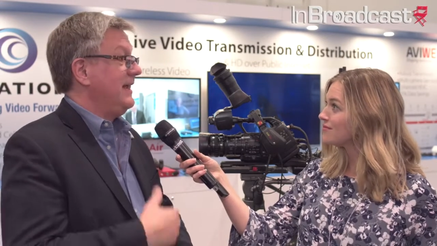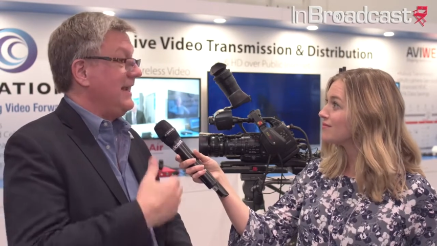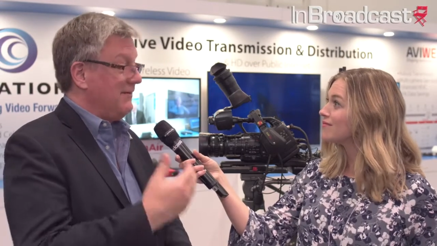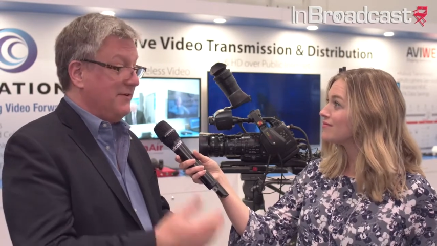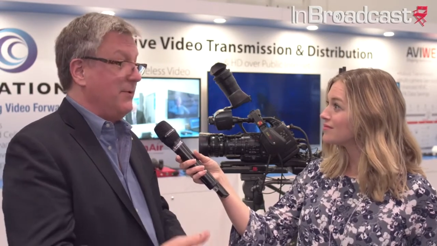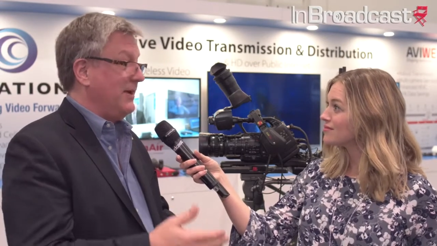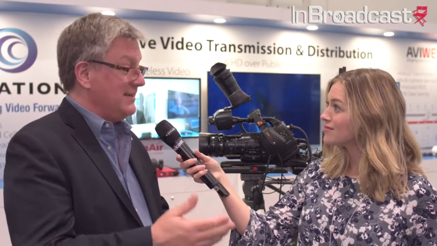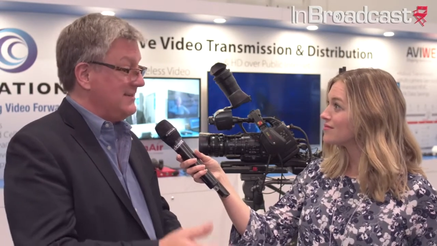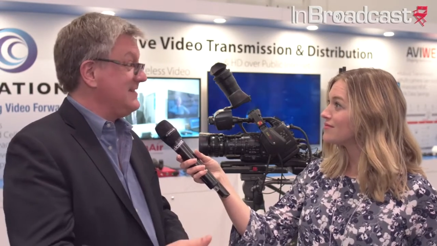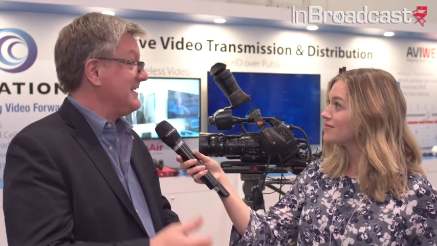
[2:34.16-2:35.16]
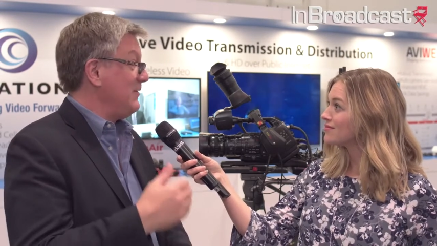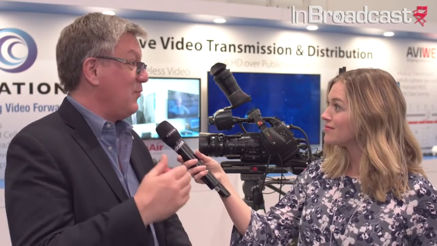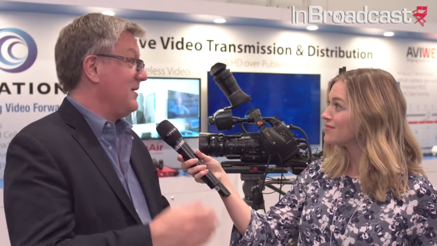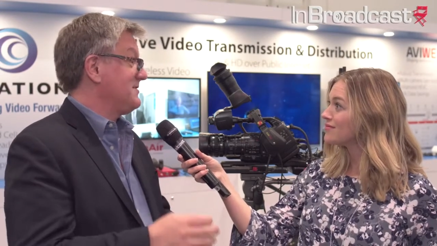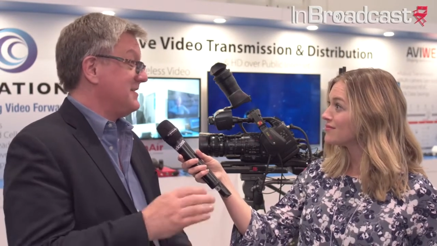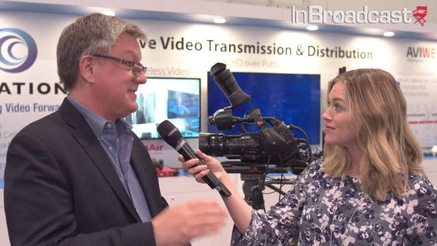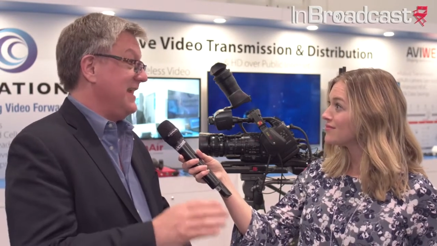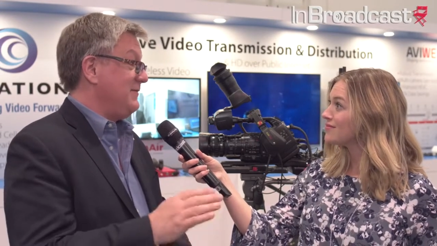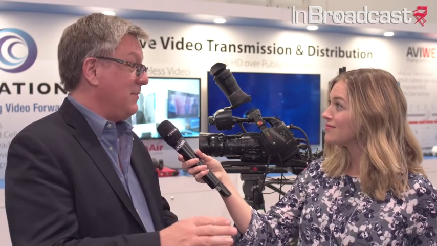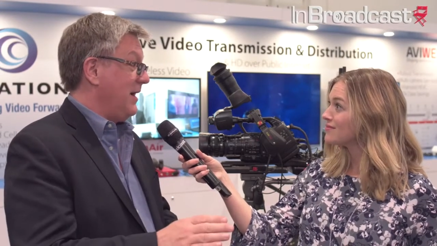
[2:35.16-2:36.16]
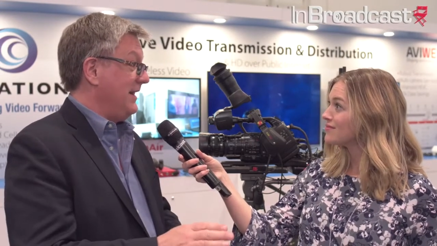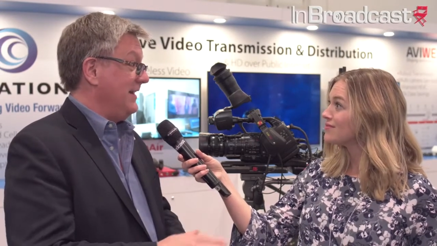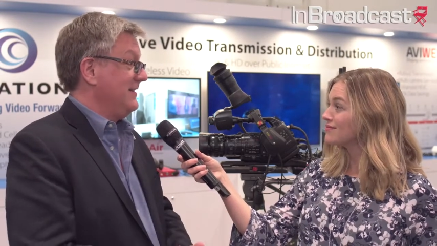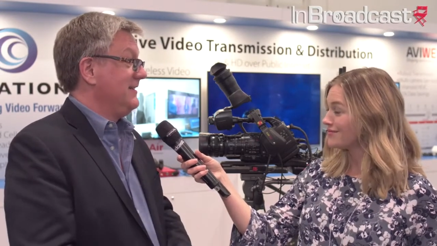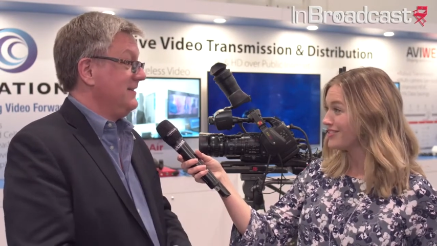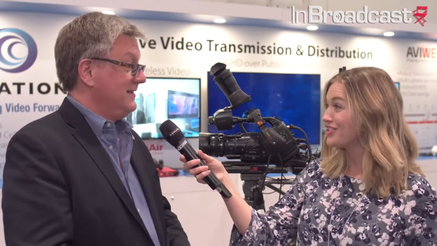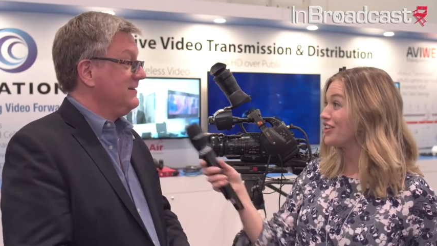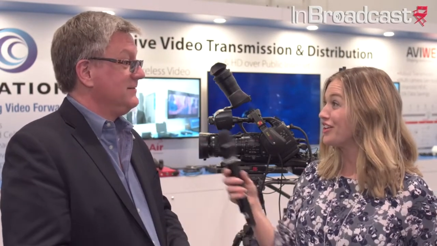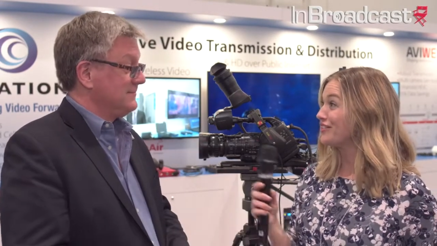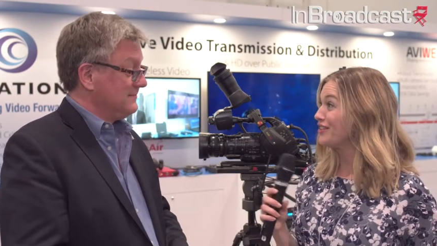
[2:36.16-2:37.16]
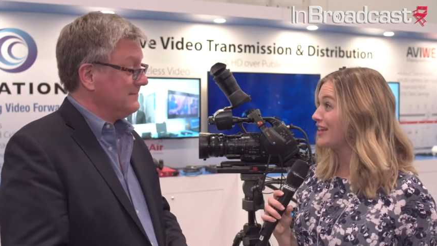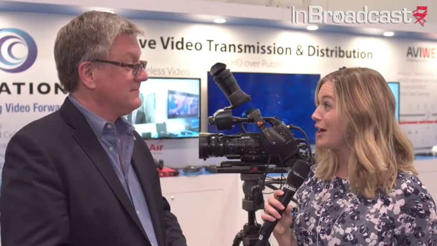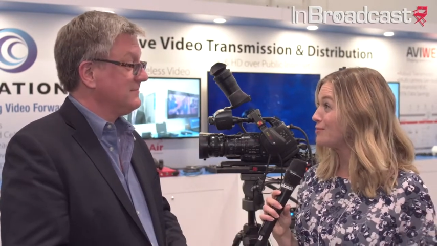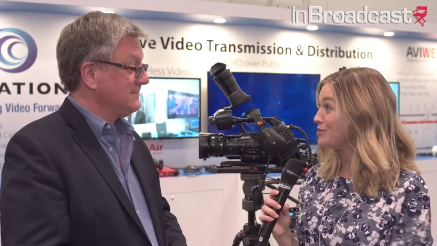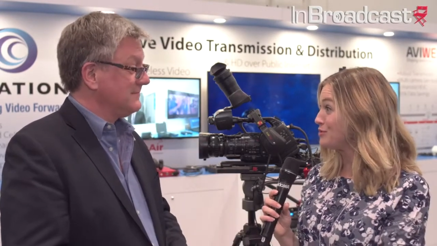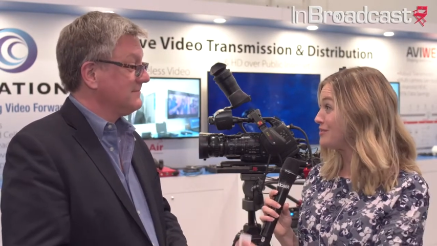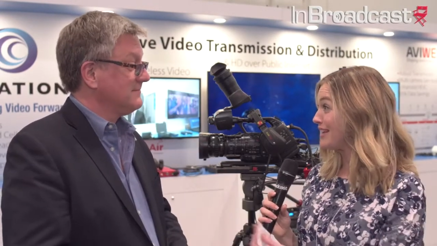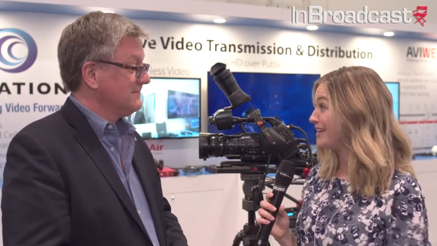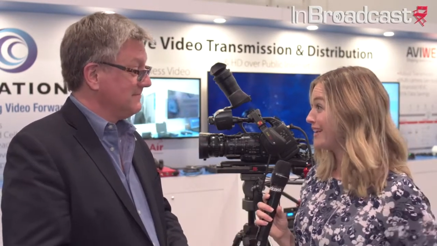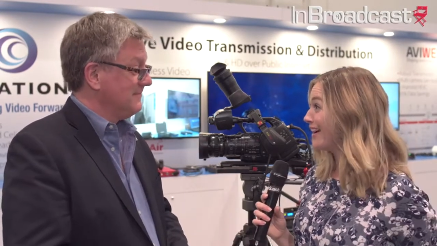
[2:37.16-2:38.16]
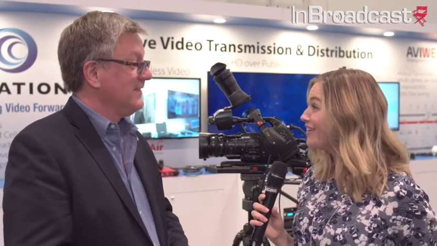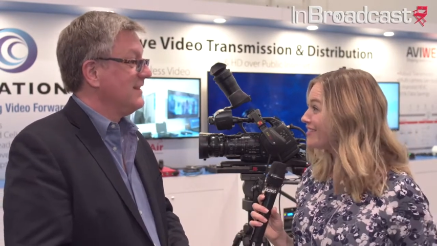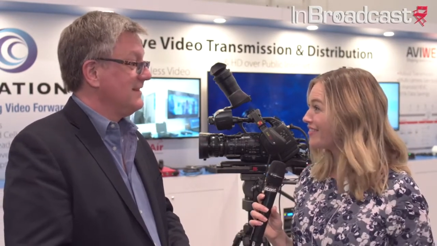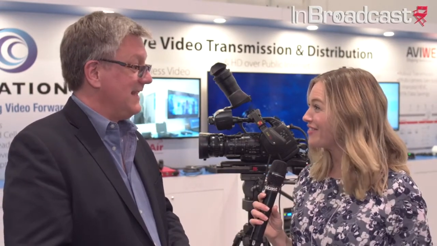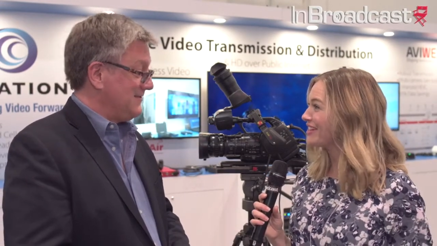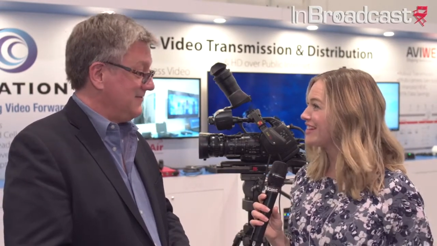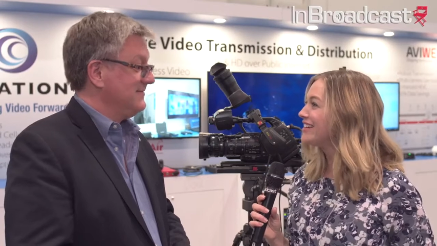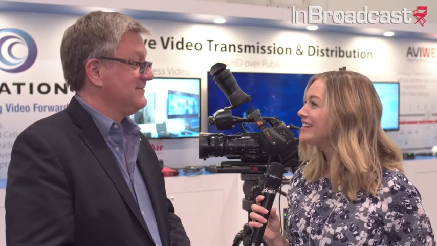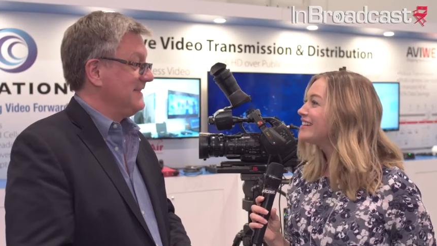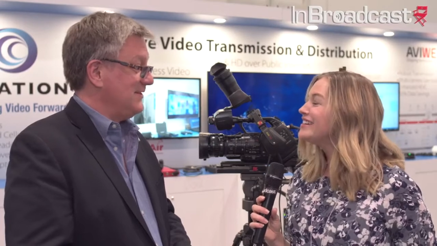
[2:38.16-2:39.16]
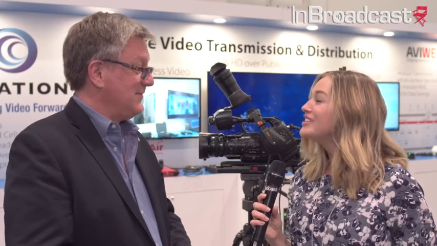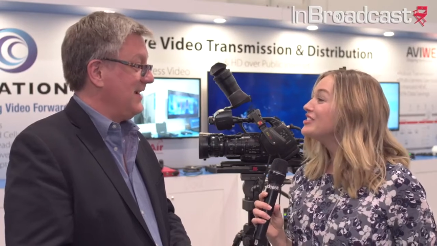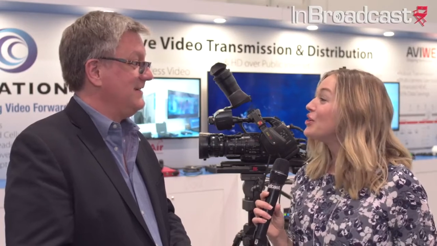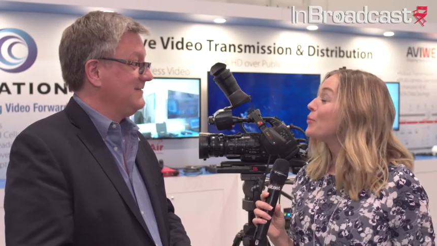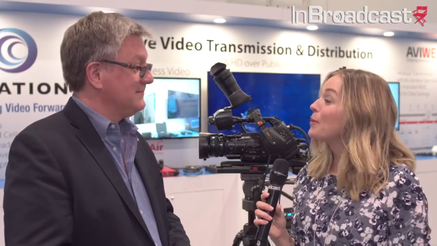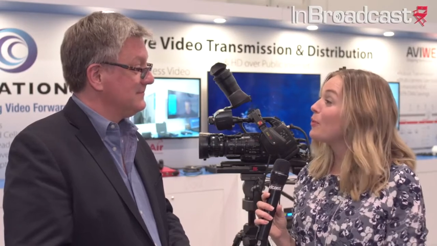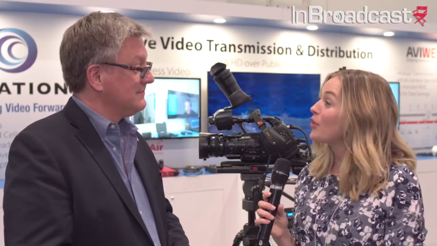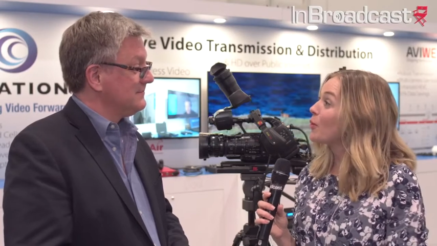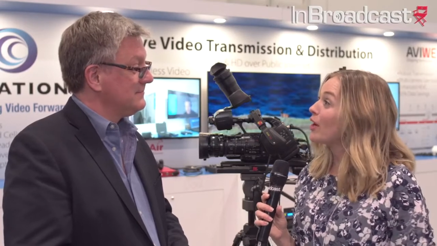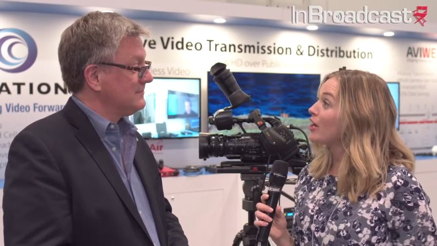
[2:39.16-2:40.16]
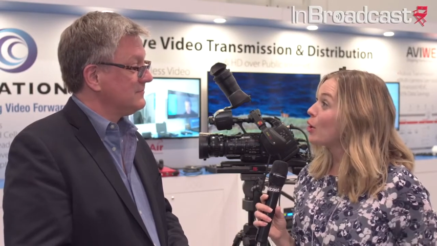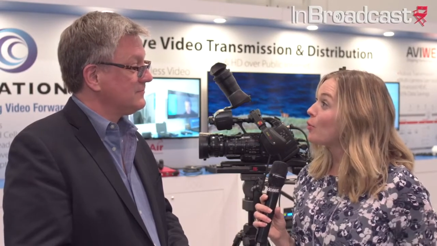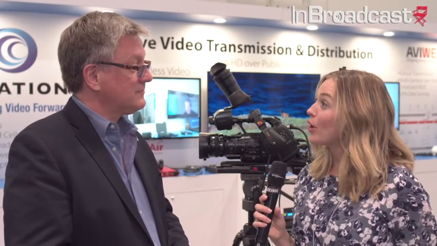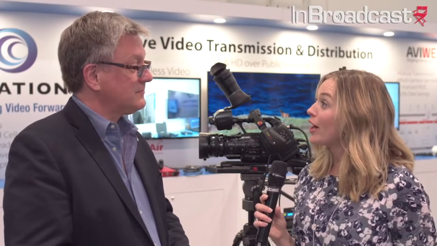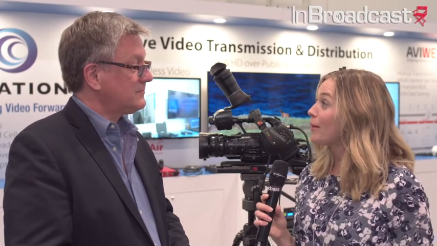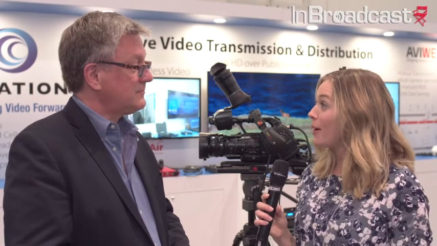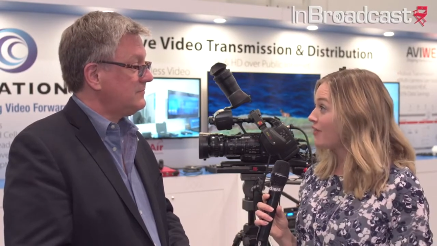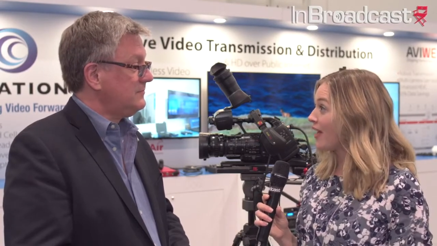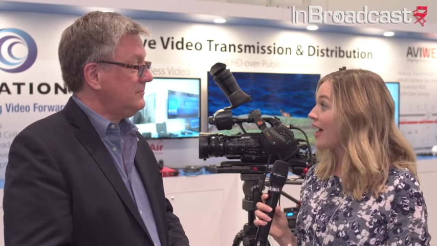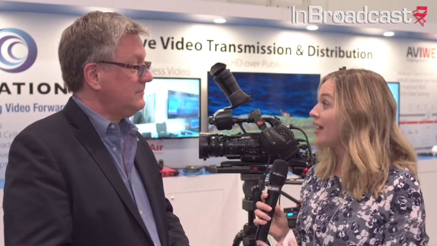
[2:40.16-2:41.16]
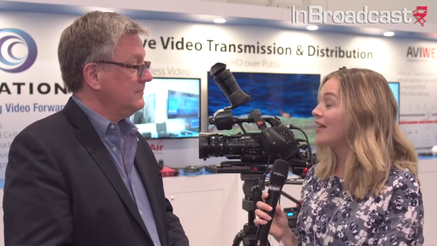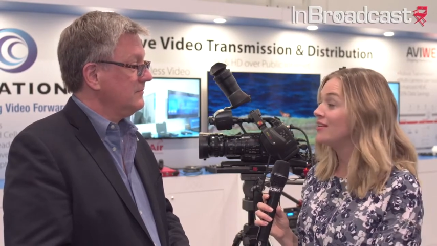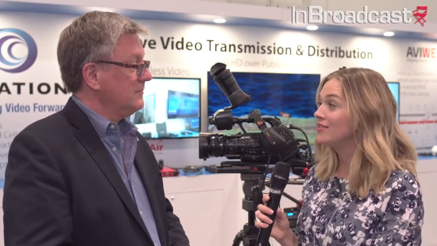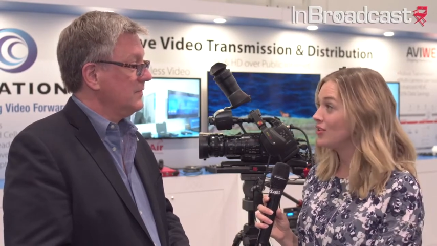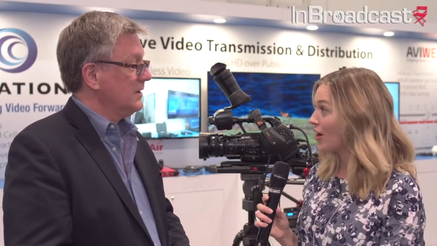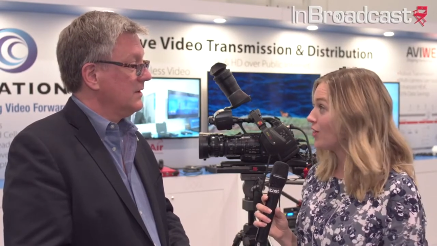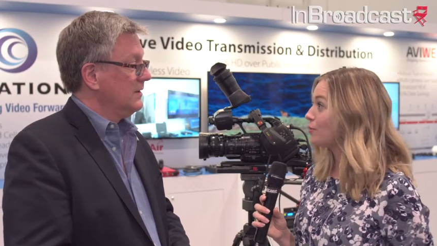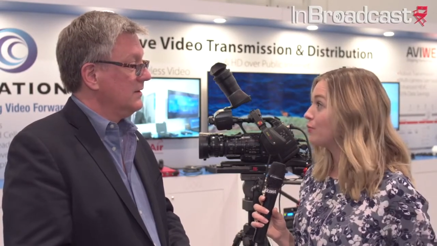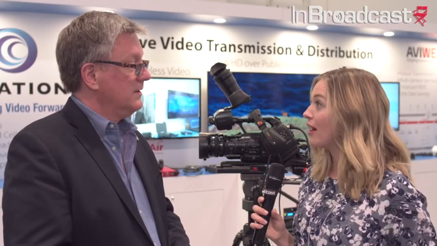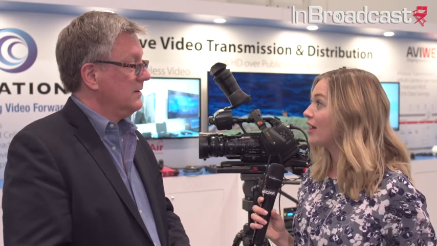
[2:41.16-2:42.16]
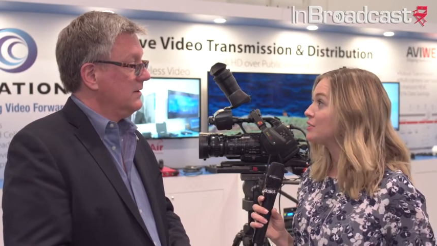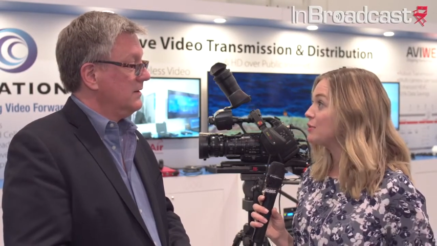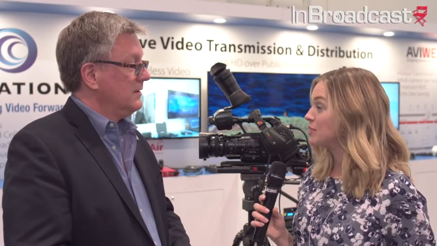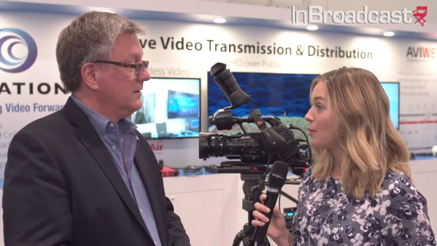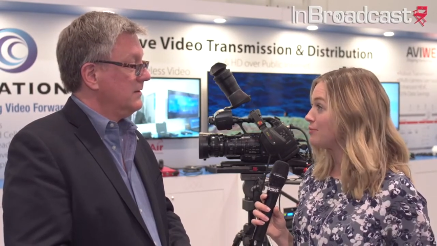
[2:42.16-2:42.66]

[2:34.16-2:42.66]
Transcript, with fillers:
Speaker 1: And everyone, as I say, wants to save money.
Speaker 2: Sure, it really helps you stand out, definitely. That's, that's right. So people that want to know more about that and your other products, what's a